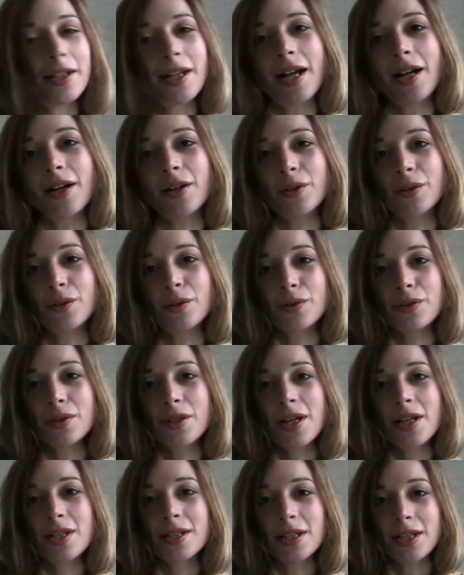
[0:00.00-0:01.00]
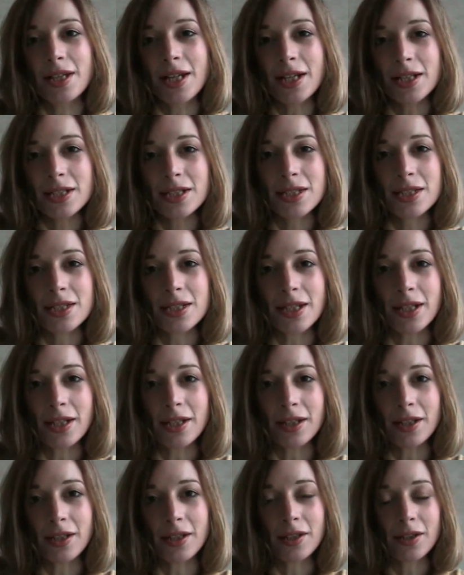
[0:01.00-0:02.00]
Now, the next
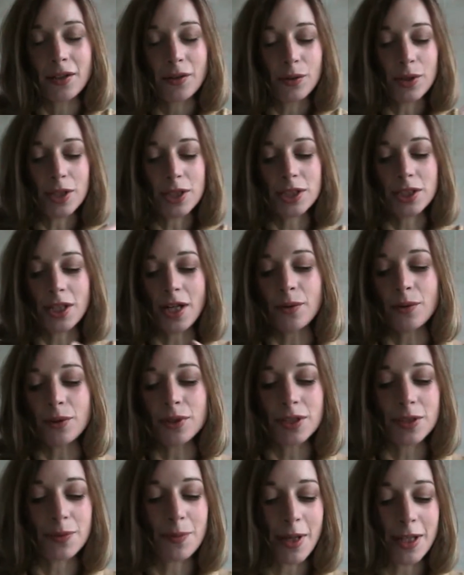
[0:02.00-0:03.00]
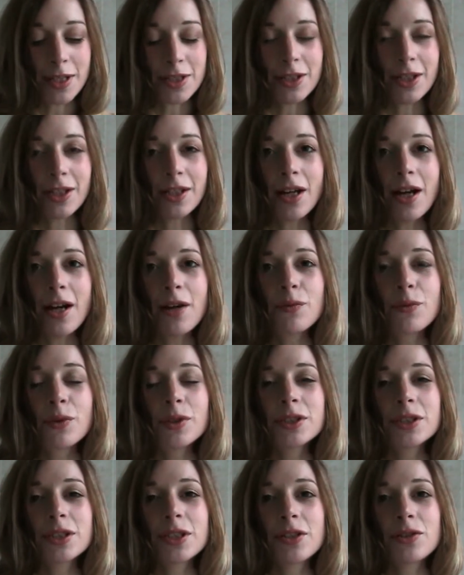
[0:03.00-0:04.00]
thing which I want to mention, I've
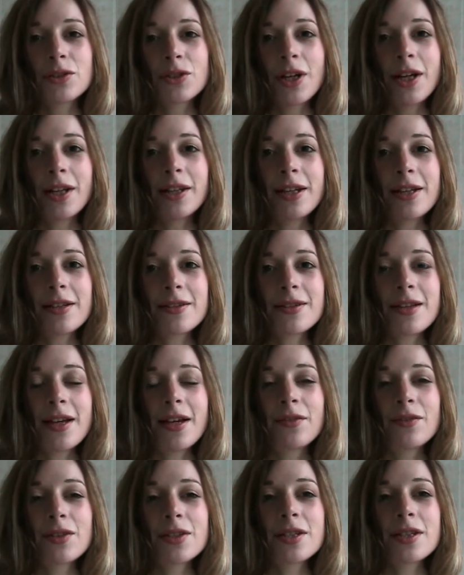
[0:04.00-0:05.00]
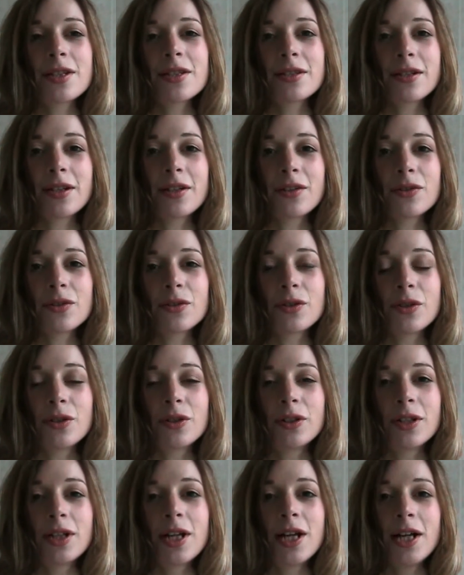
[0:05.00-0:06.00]
wanted to try this ever since I
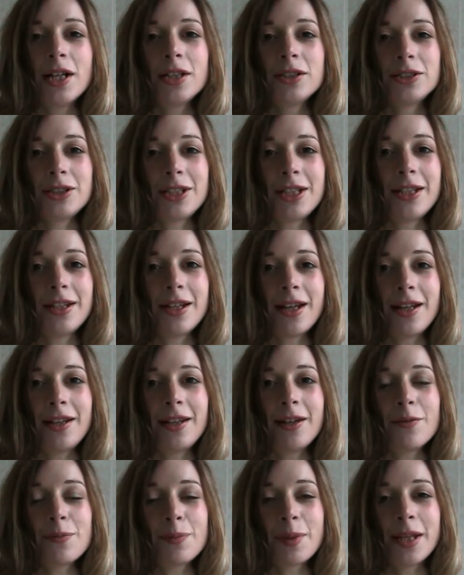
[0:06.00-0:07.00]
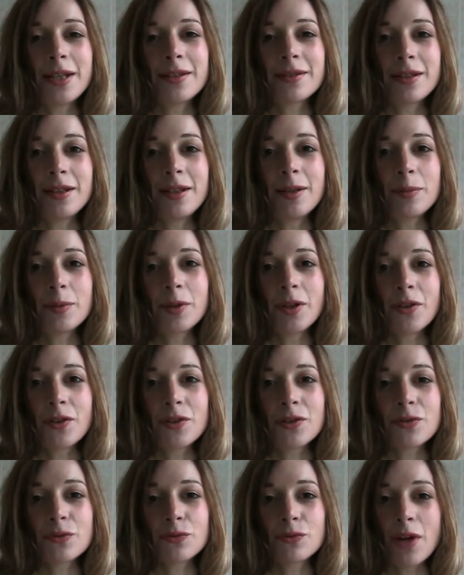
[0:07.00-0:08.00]
saw Gina Love Peace and Lip
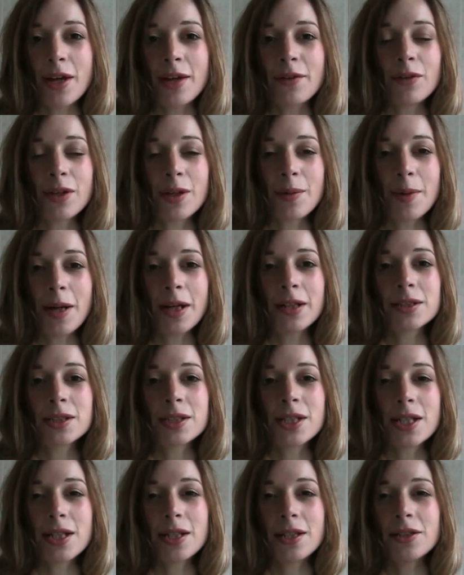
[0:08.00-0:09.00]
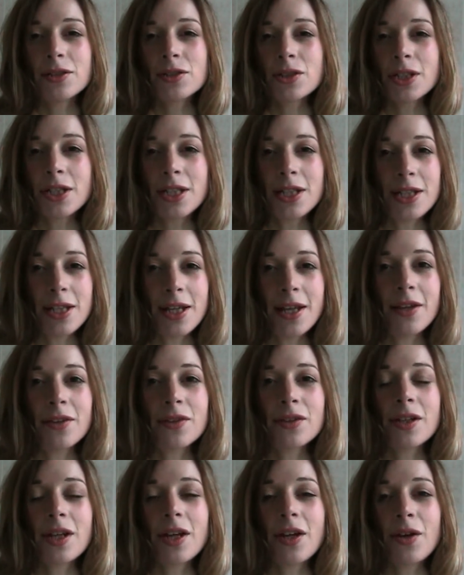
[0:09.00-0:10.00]
Gloss raving about it literally
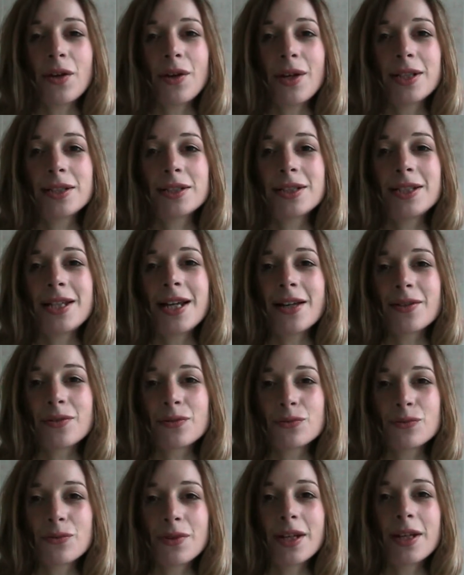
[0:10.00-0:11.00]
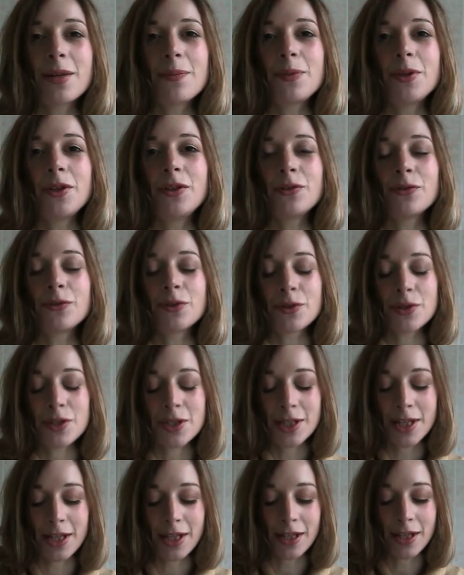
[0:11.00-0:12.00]
years ago, and she has really beautiful
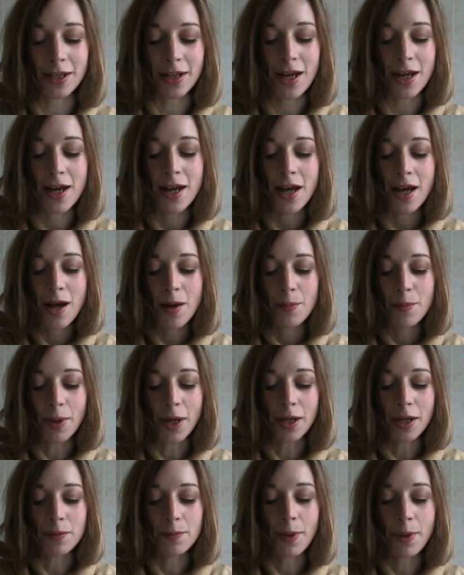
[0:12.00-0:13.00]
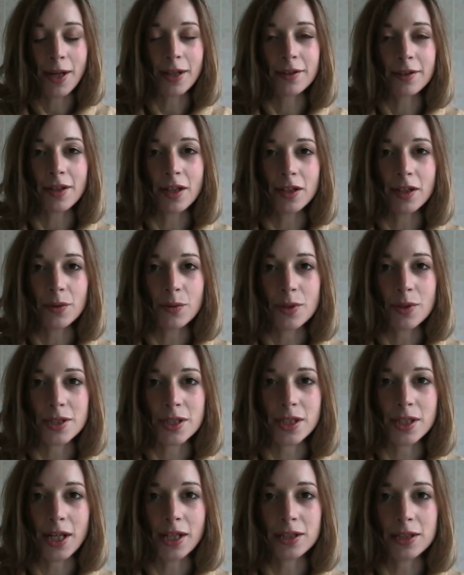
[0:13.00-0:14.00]
skin, but back then it
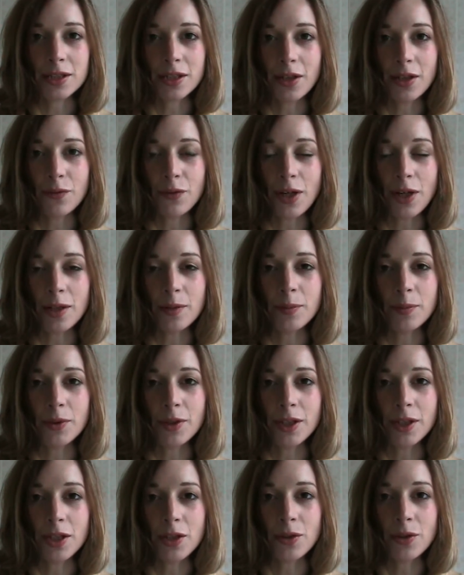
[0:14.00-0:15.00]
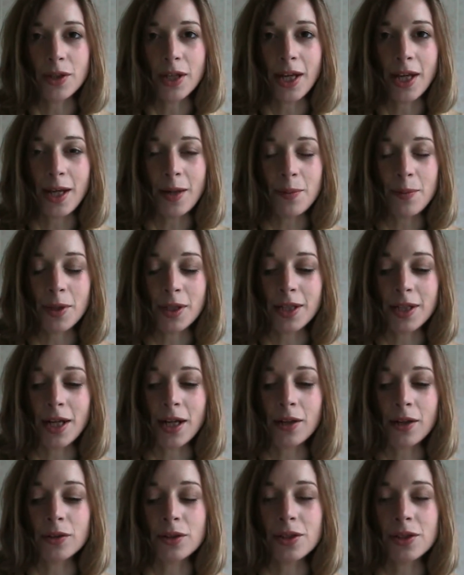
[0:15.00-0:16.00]
wasn't actually available in the UK, but
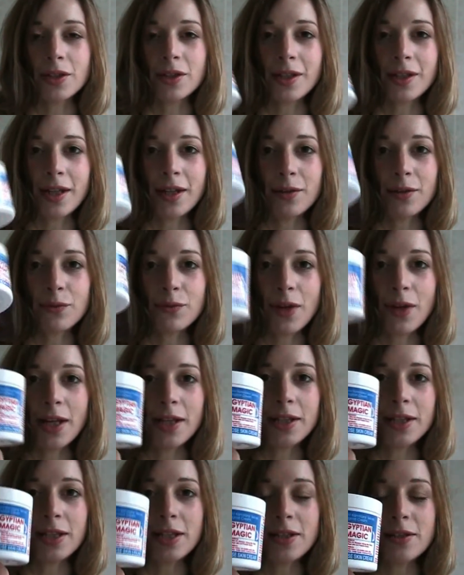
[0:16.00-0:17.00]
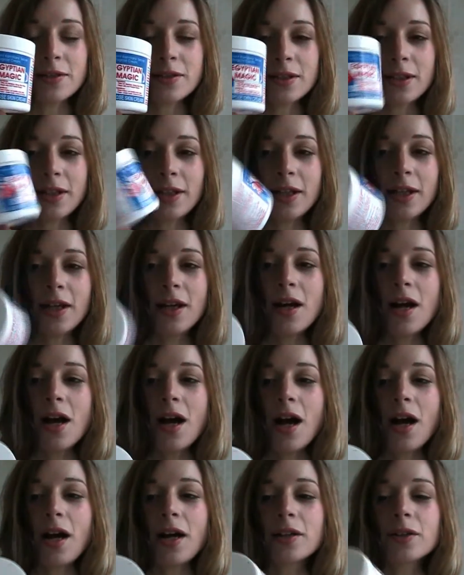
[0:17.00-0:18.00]
now you can get it fairly easily.
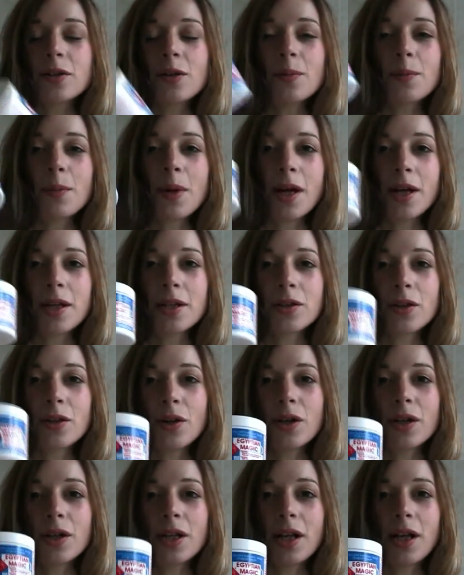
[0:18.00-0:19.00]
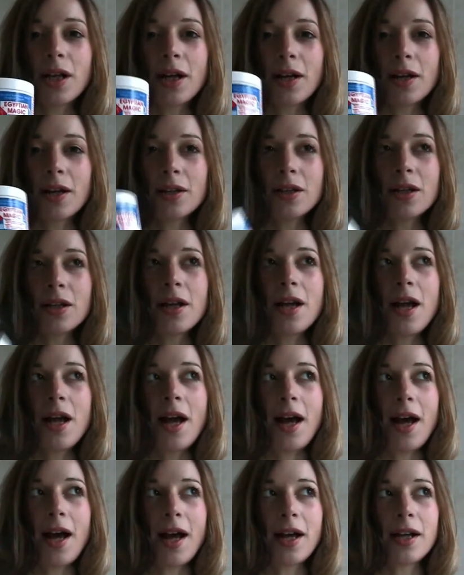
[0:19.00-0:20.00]
I got mine online
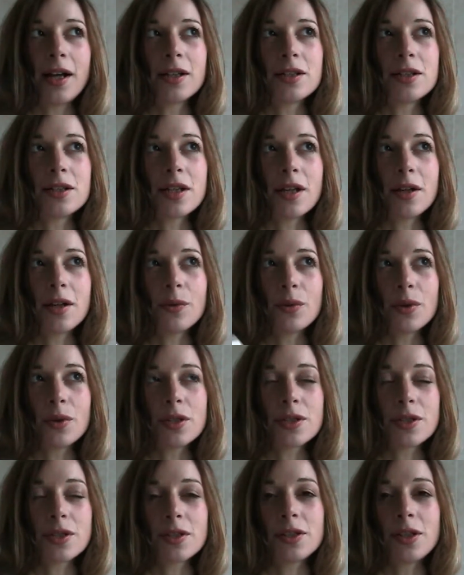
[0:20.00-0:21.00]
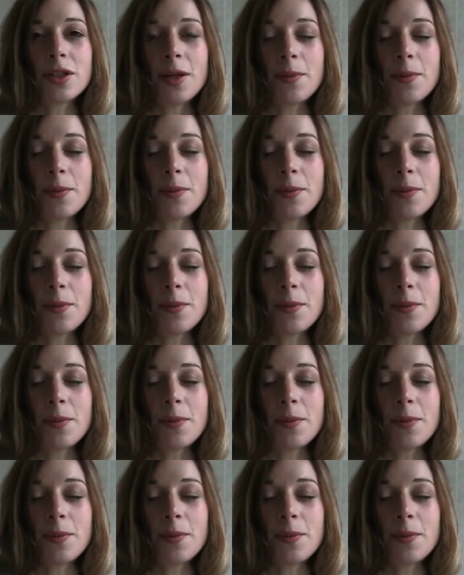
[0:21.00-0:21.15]
and it was the